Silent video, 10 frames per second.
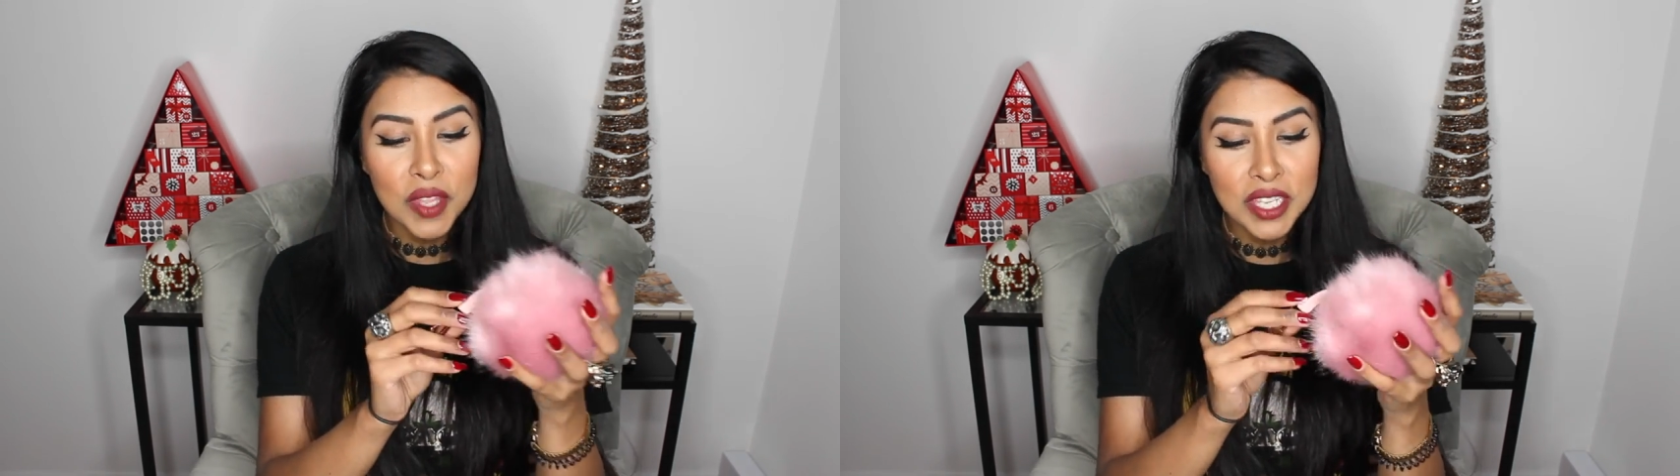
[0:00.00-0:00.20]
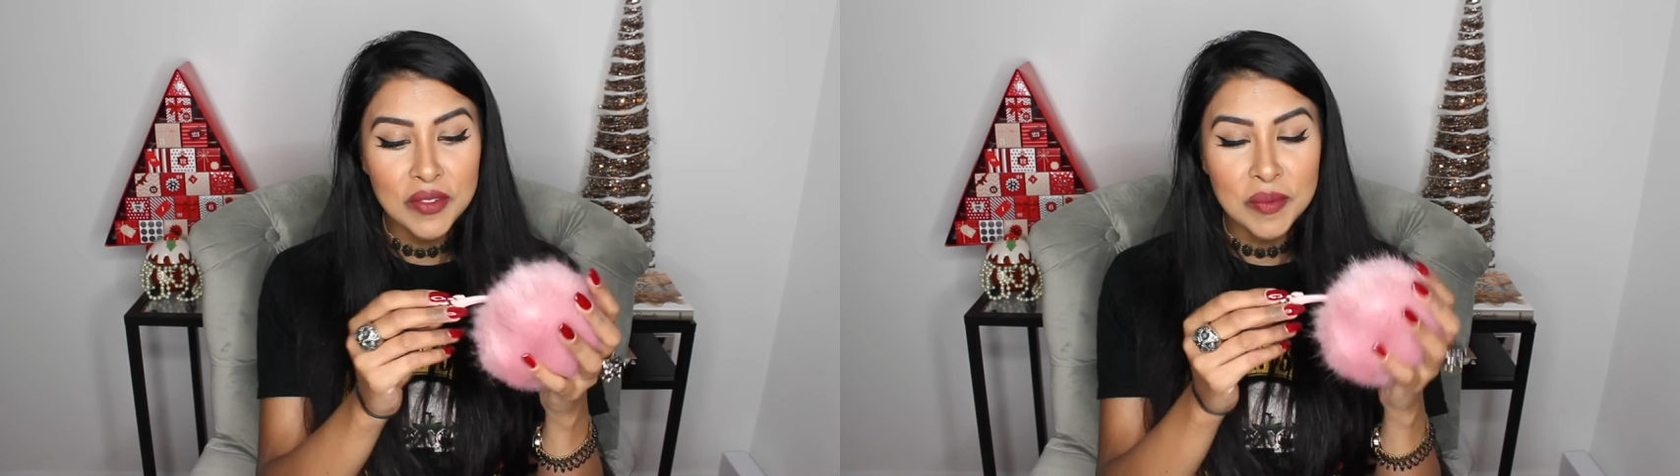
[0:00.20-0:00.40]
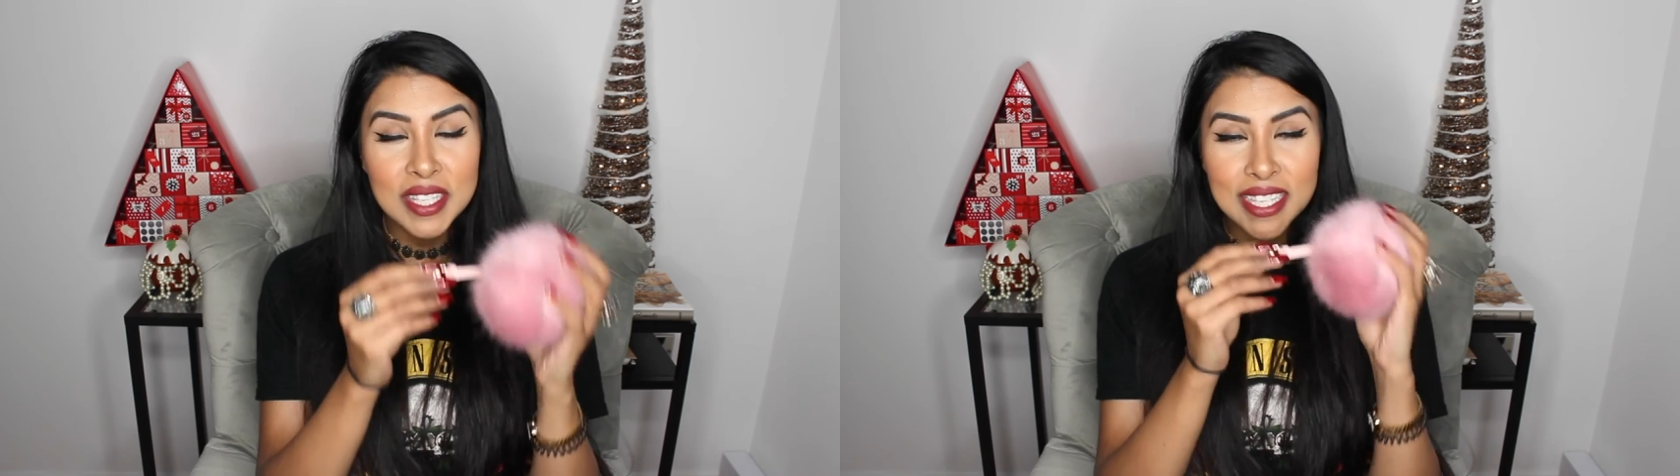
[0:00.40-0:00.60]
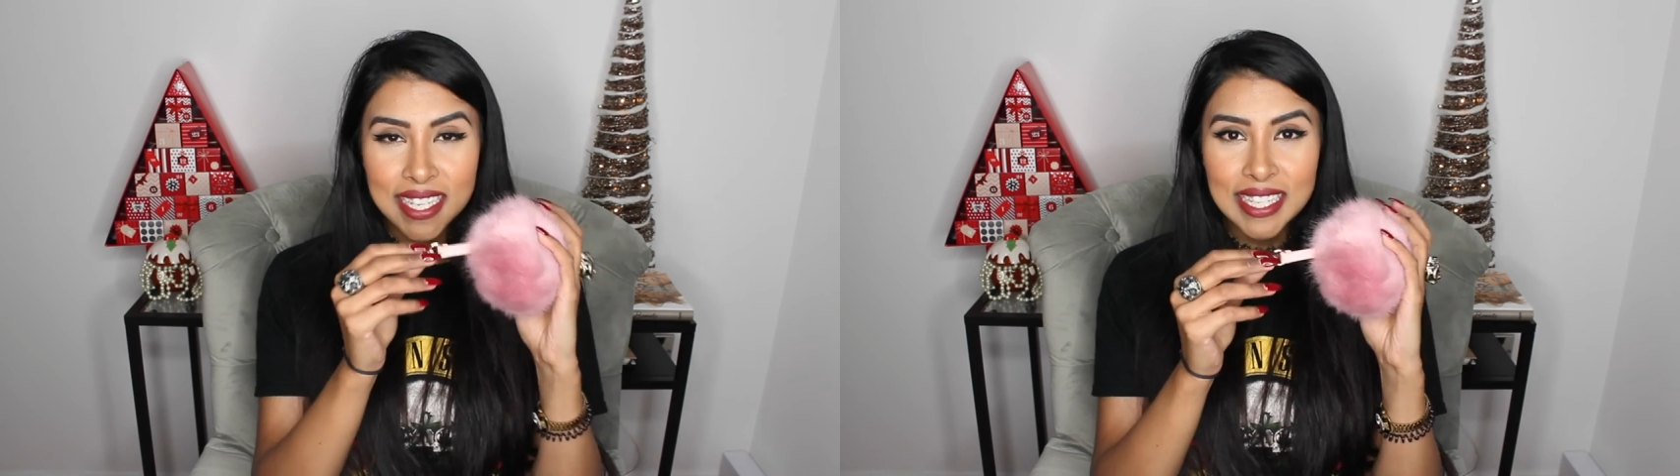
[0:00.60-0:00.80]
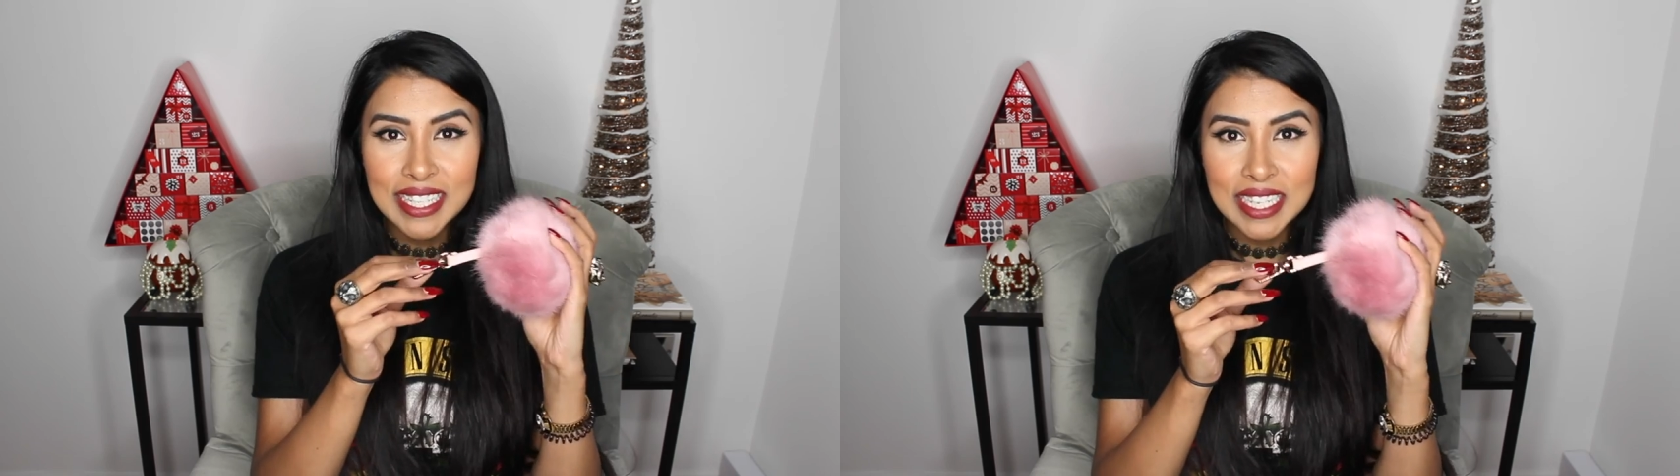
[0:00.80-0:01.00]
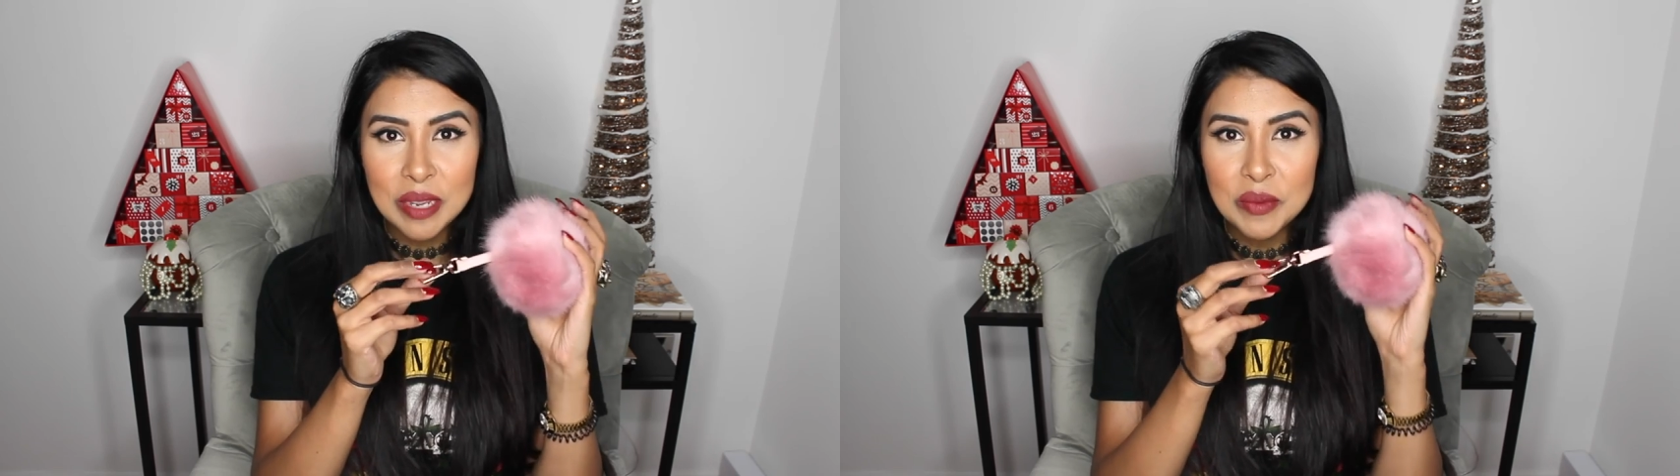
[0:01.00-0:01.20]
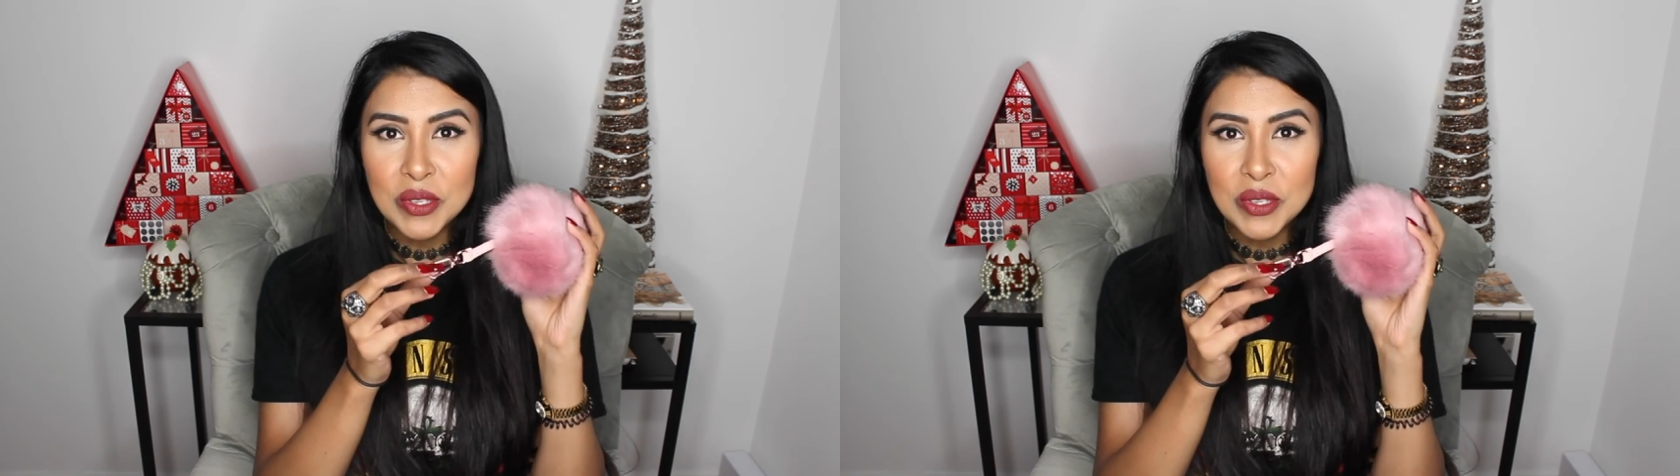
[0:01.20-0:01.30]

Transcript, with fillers: this from Skinnydip.